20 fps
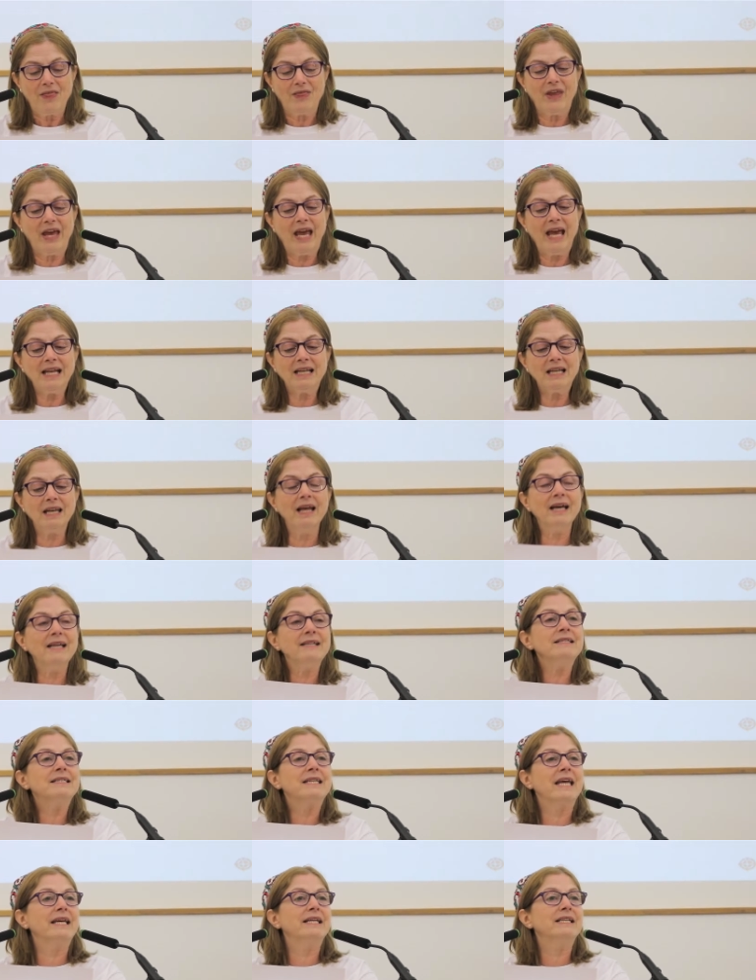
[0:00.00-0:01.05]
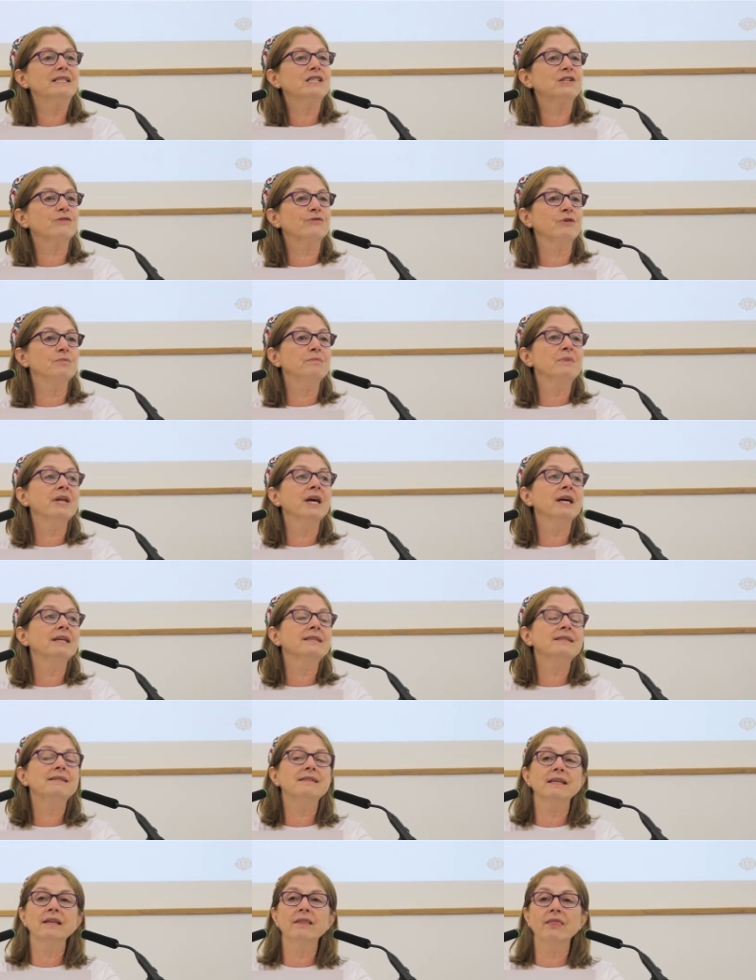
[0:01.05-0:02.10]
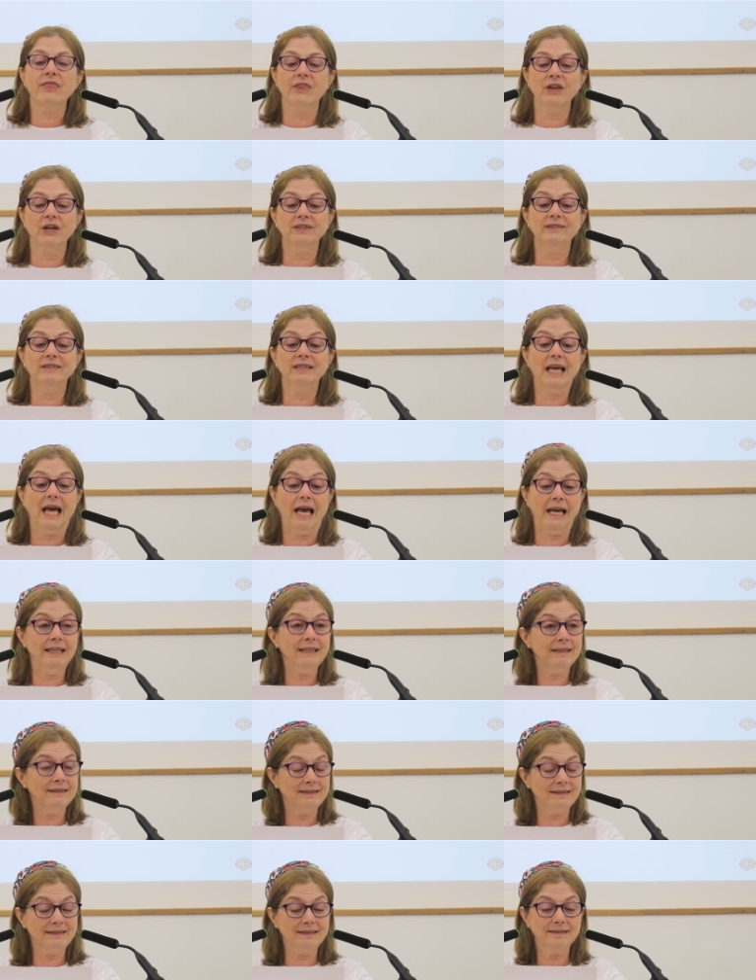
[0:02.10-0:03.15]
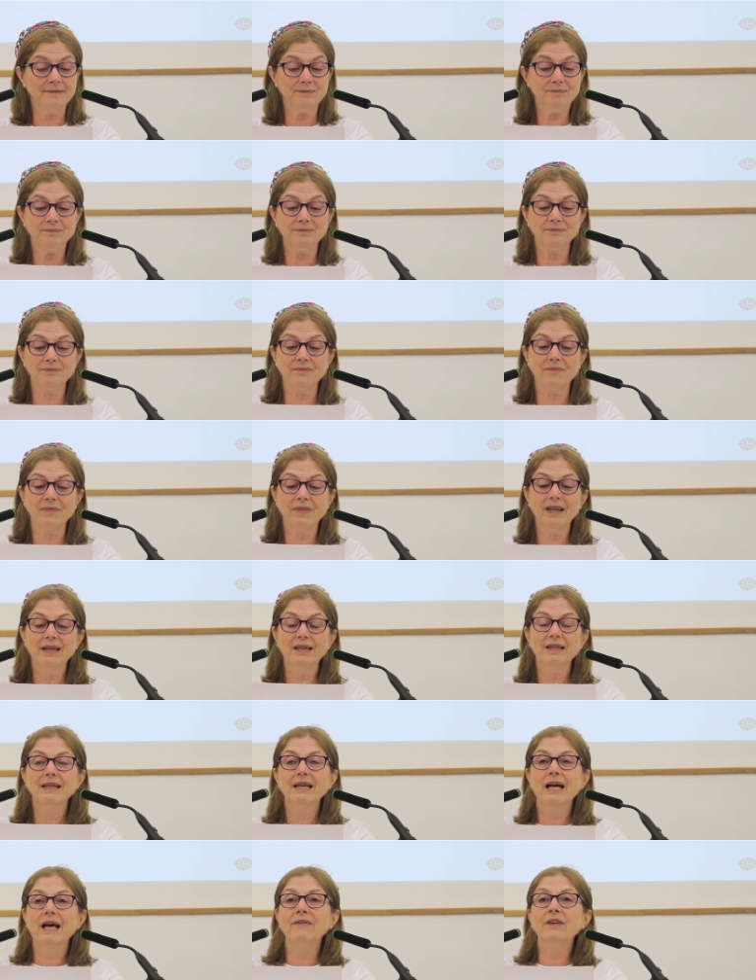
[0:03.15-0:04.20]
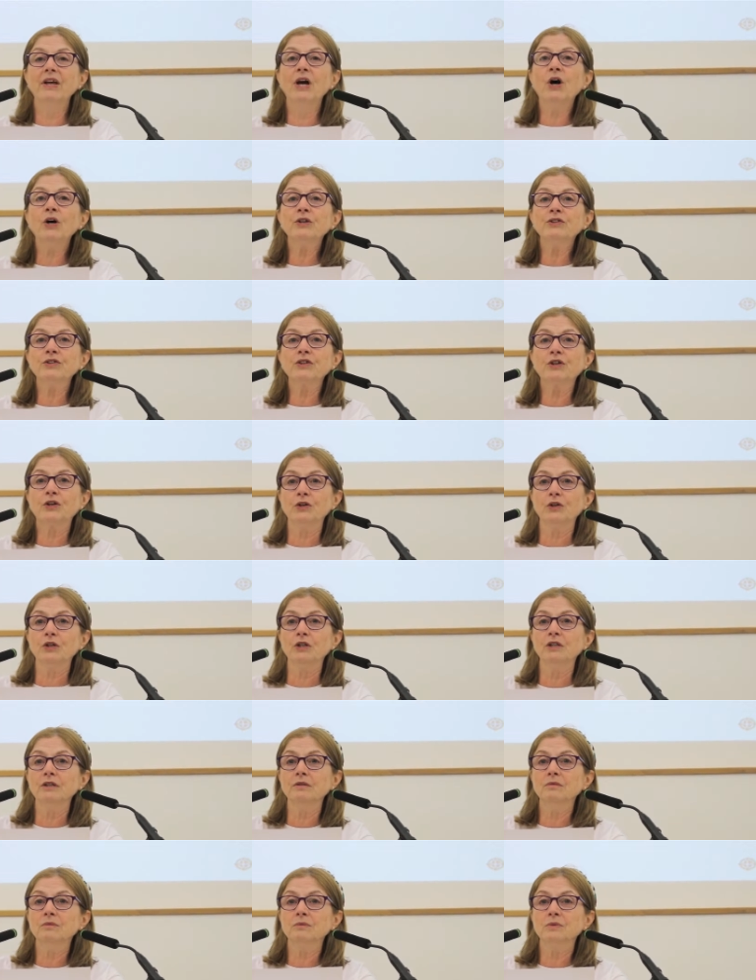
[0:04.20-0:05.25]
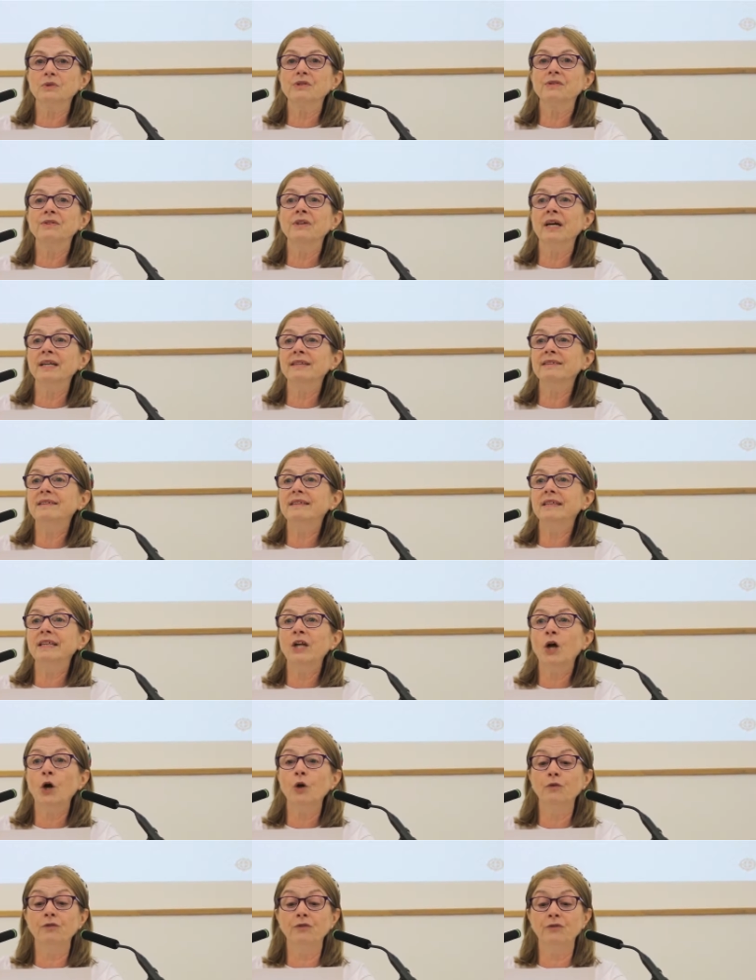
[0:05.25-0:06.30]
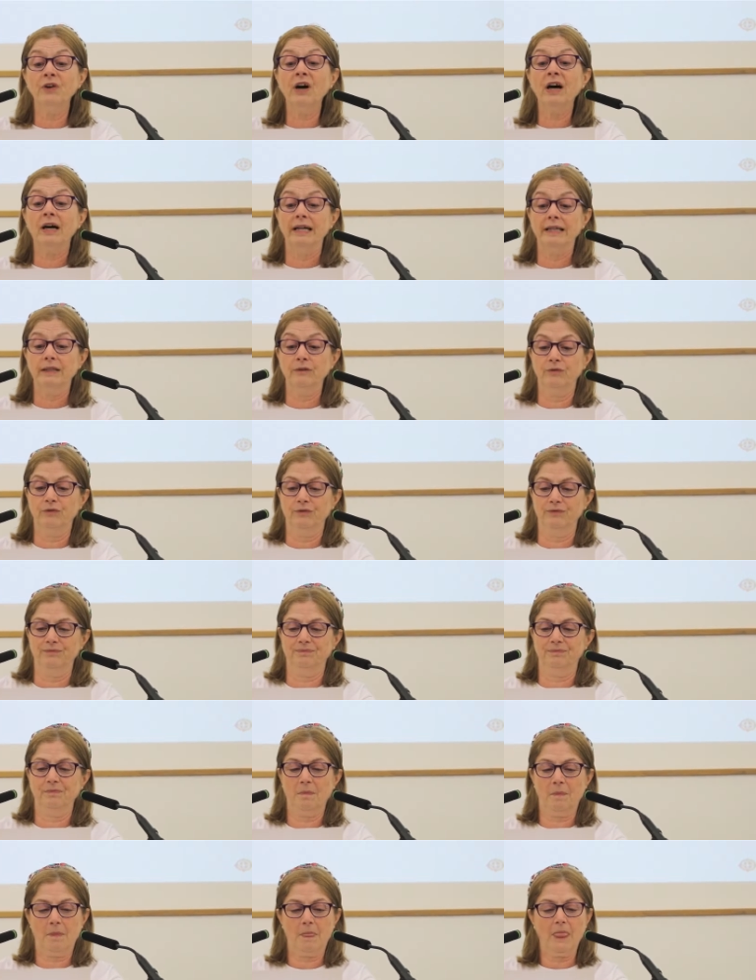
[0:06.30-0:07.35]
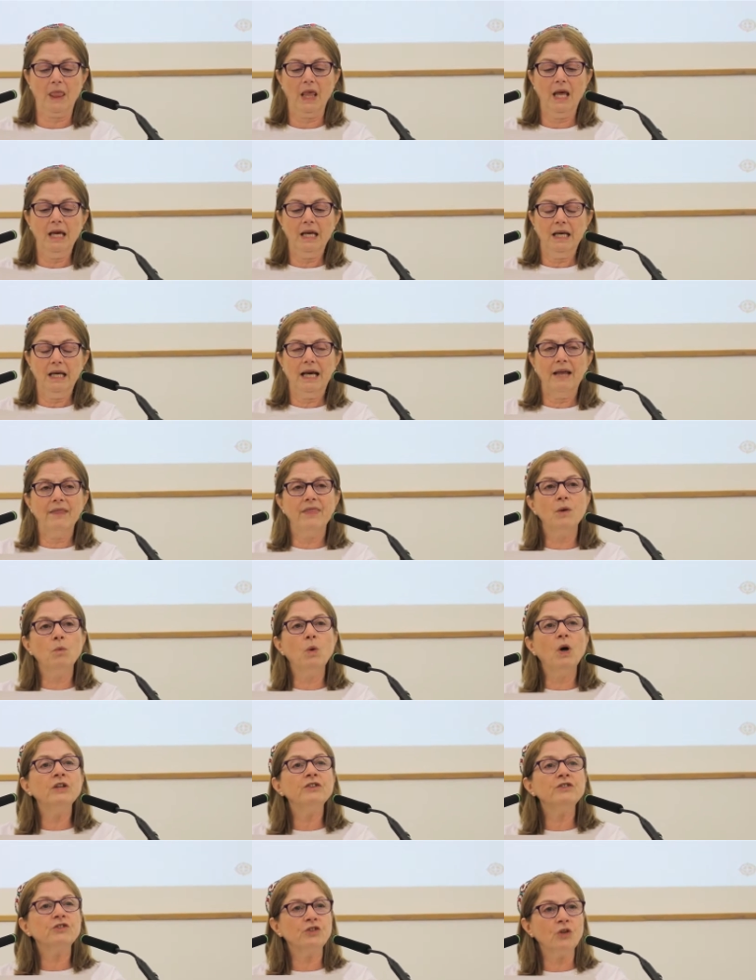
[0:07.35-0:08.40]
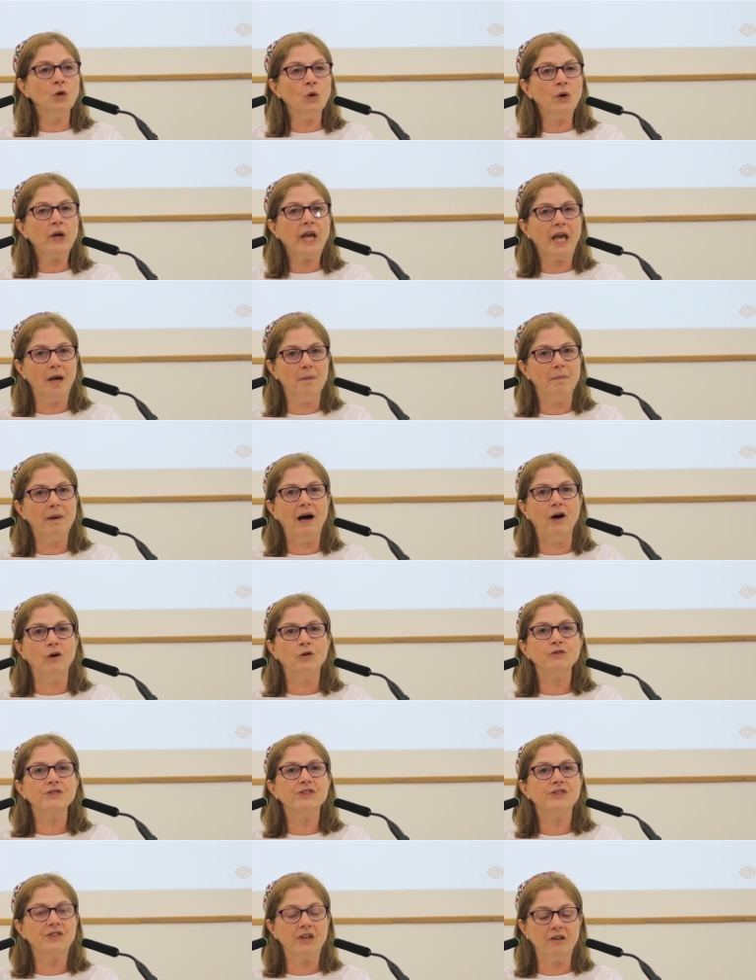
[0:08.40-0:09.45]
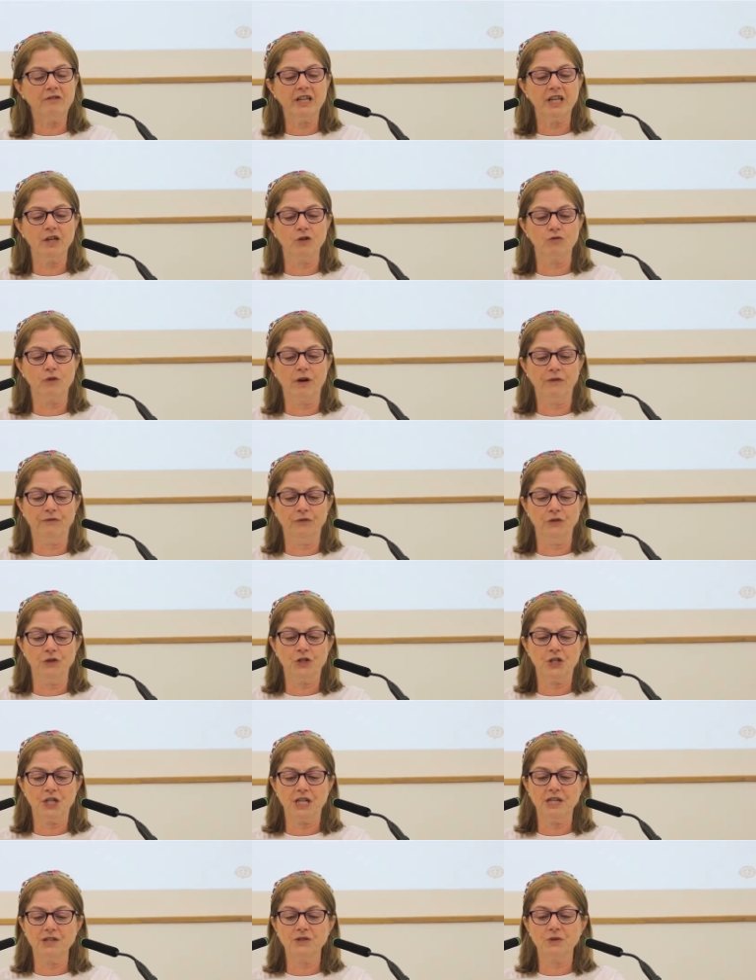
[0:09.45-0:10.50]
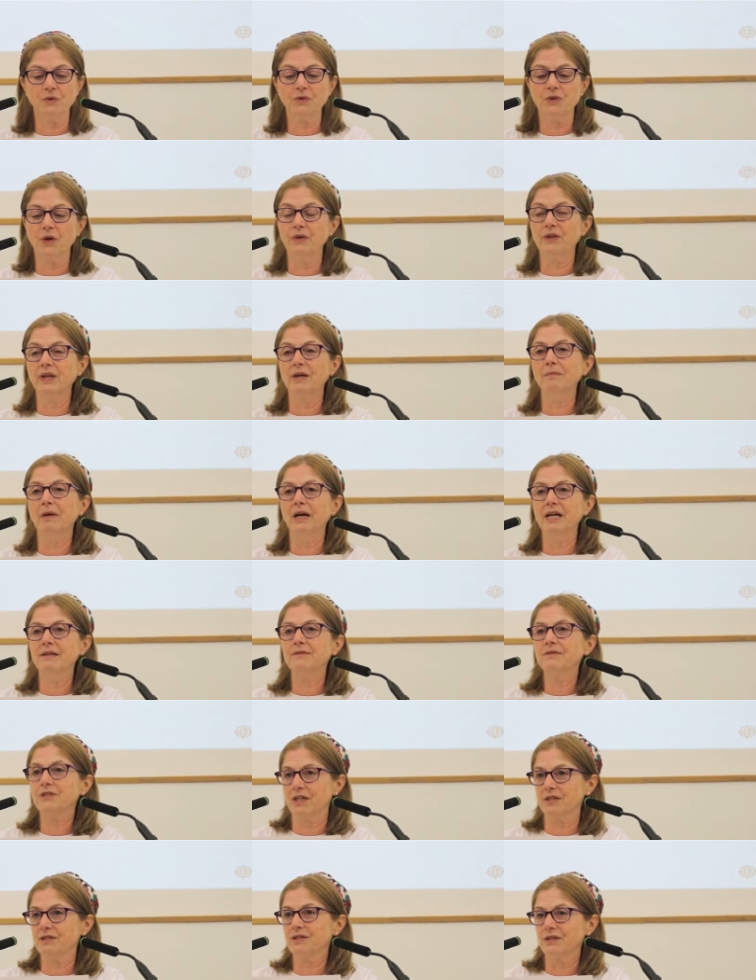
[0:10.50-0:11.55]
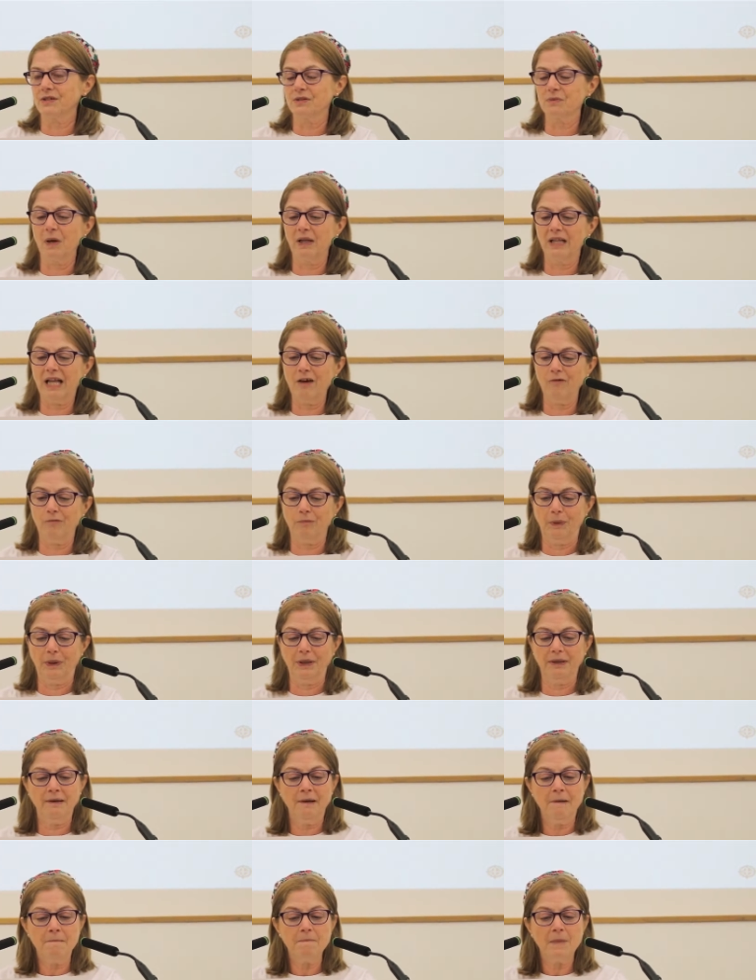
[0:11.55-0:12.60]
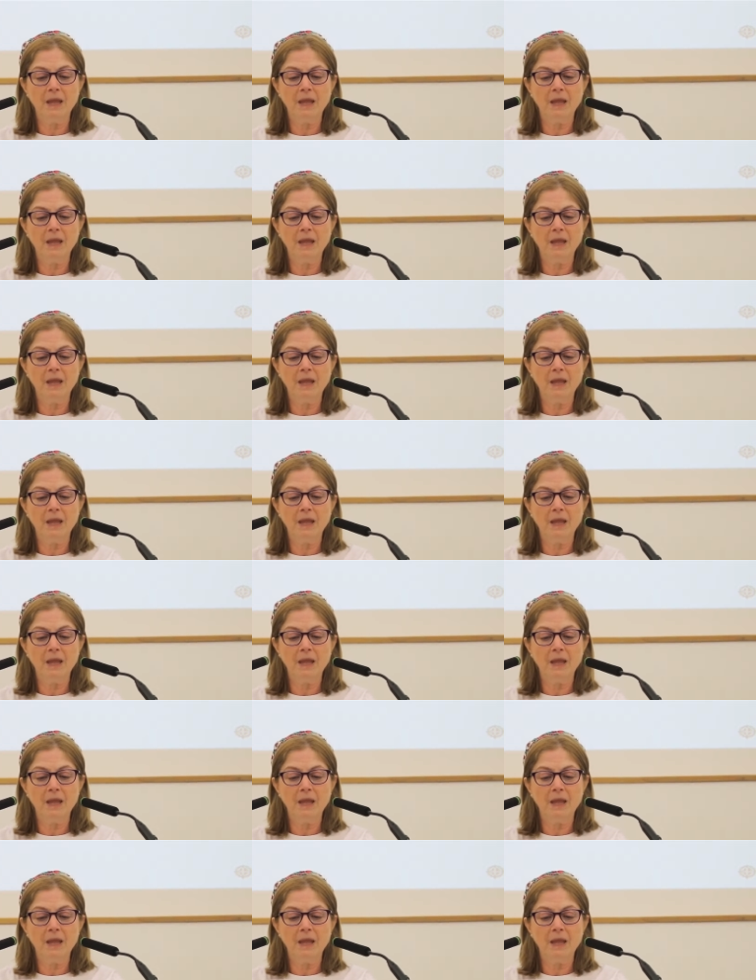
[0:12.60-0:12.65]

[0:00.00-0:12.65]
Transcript: the headline dates from 1938, and the article was 1905. And they weren't talking about Syrian refugees, although they might just as well have been.